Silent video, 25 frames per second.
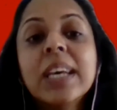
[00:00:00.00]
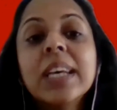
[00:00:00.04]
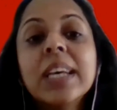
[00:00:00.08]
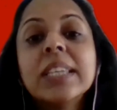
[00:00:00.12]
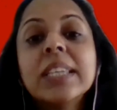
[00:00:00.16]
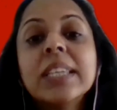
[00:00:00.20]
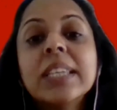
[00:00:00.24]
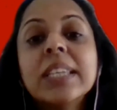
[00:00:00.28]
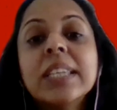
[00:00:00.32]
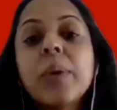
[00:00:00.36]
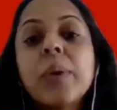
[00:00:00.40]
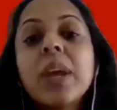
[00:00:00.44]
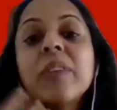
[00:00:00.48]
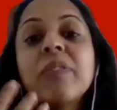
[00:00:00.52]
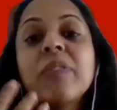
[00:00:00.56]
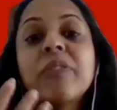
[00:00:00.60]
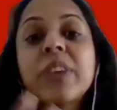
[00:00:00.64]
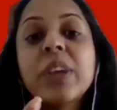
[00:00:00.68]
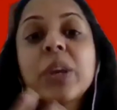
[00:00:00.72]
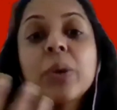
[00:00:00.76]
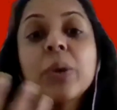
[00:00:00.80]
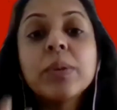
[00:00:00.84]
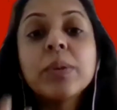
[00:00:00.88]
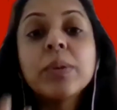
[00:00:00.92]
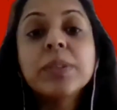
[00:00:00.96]
So if
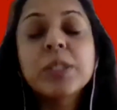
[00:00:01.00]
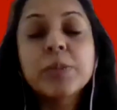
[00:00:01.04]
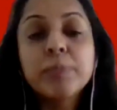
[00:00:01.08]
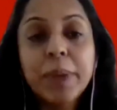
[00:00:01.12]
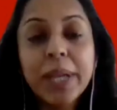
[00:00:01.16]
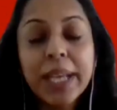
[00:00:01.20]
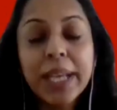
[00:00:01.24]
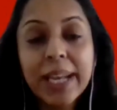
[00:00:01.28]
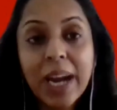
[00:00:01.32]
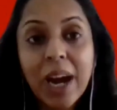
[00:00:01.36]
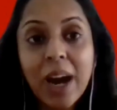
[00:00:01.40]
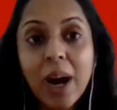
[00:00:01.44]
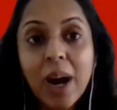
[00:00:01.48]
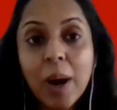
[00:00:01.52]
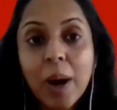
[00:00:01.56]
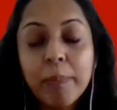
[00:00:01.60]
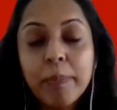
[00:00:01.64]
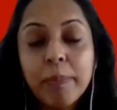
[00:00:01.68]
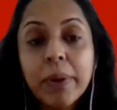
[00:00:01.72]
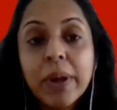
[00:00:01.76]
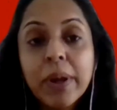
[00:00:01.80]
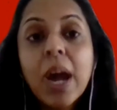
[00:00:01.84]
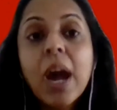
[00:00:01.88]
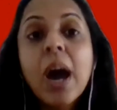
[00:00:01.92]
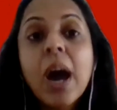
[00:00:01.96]
you speak up,
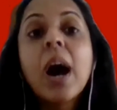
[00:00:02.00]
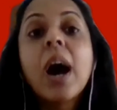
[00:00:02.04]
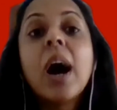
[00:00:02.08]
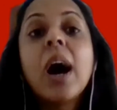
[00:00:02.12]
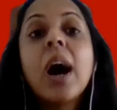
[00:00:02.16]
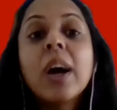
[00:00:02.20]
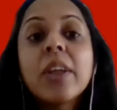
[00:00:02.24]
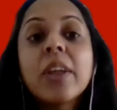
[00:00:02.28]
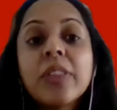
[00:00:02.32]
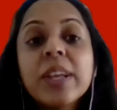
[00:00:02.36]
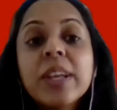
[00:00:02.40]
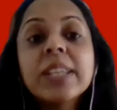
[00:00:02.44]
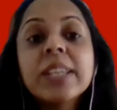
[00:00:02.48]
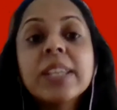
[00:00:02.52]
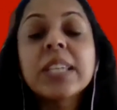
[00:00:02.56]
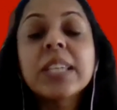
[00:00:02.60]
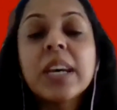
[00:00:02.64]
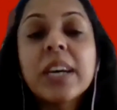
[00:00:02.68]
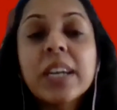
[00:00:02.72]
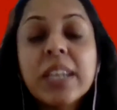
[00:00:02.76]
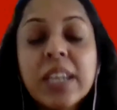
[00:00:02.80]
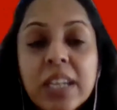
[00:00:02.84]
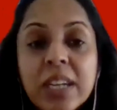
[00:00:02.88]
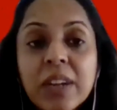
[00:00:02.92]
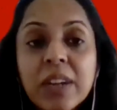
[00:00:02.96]
others
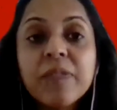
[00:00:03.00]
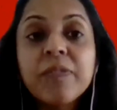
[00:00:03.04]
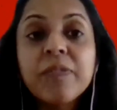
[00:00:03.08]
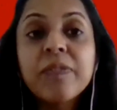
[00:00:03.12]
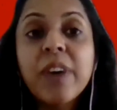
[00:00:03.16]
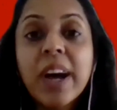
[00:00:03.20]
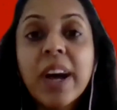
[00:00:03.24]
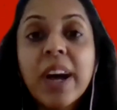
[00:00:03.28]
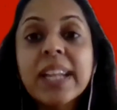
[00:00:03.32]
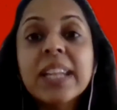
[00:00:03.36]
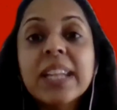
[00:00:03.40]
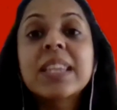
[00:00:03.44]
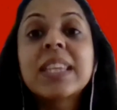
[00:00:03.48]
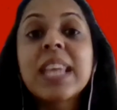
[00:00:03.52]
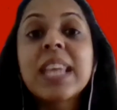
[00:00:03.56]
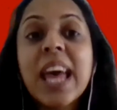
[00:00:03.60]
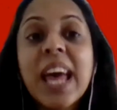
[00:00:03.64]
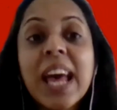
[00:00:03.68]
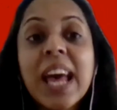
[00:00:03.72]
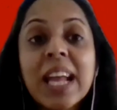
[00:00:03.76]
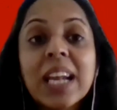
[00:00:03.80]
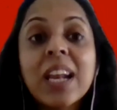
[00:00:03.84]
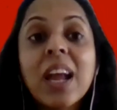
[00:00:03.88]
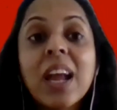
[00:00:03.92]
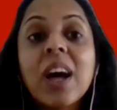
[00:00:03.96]
are going to find
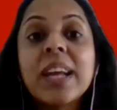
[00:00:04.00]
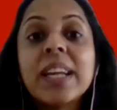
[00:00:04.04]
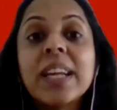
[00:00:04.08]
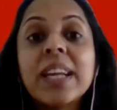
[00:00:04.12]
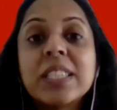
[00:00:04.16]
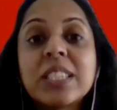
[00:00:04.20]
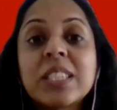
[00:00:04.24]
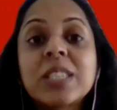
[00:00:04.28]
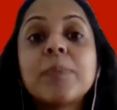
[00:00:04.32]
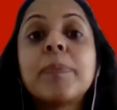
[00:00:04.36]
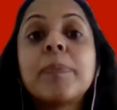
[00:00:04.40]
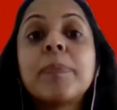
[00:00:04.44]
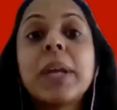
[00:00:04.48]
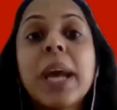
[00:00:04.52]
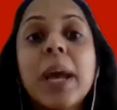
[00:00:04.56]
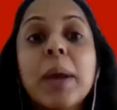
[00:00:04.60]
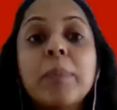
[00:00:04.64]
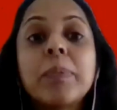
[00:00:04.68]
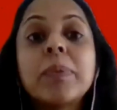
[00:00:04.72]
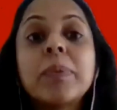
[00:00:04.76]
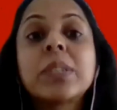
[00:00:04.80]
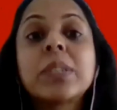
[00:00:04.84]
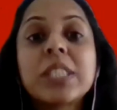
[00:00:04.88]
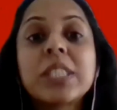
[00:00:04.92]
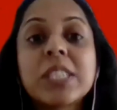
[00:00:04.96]
their light to be
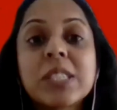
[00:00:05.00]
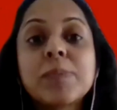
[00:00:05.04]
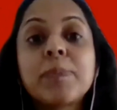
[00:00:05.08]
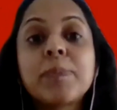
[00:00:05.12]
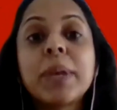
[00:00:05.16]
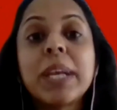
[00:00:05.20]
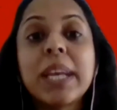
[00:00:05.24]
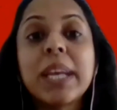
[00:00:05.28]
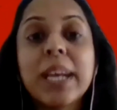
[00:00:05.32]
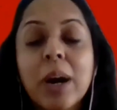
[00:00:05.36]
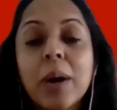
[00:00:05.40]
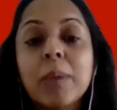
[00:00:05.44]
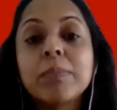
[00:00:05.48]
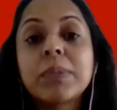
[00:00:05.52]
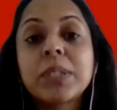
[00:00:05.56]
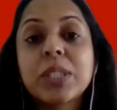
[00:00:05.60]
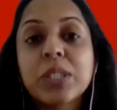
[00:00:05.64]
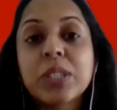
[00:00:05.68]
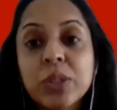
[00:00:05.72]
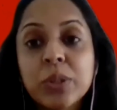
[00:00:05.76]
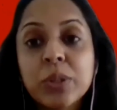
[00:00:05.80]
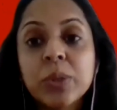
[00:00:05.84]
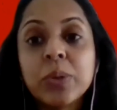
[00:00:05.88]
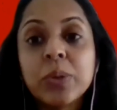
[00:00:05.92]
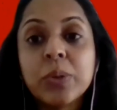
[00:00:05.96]
able to speak up
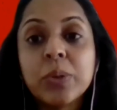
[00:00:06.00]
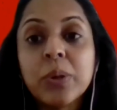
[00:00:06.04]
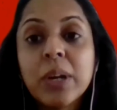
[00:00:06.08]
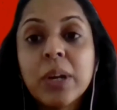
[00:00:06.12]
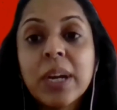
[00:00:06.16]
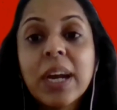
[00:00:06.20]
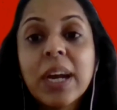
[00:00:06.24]
too.